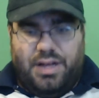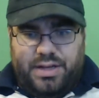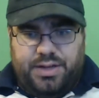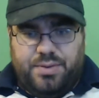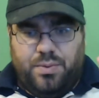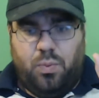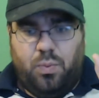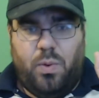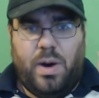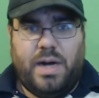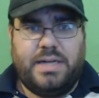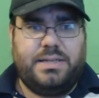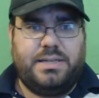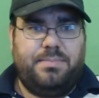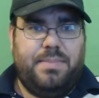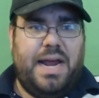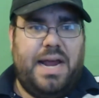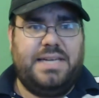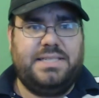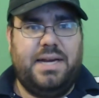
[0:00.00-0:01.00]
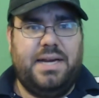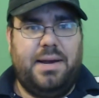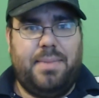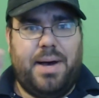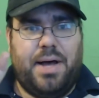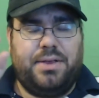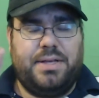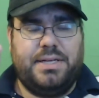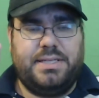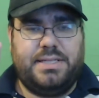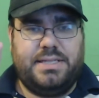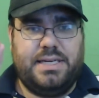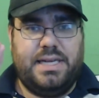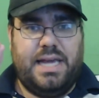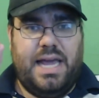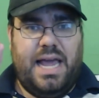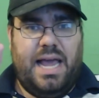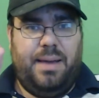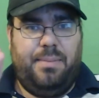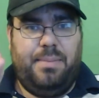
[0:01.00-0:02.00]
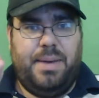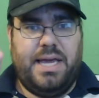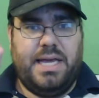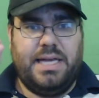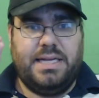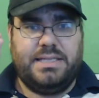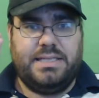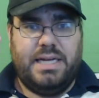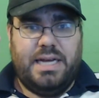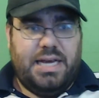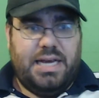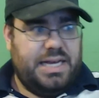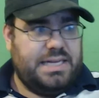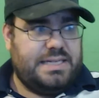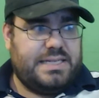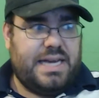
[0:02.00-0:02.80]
what's amazing about this game is its